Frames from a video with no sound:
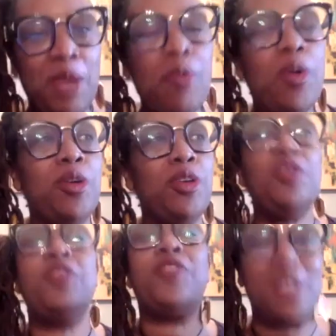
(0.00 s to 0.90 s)
were
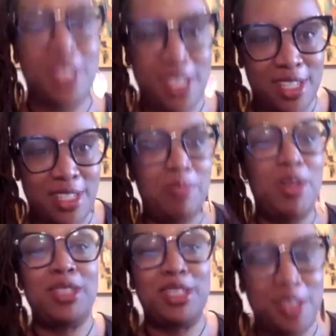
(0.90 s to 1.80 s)
universes and
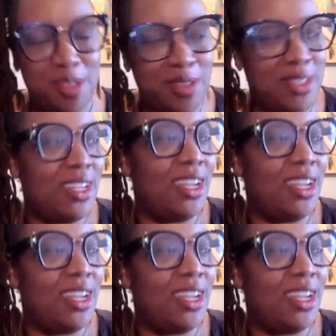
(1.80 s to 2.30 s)
multitudes uh,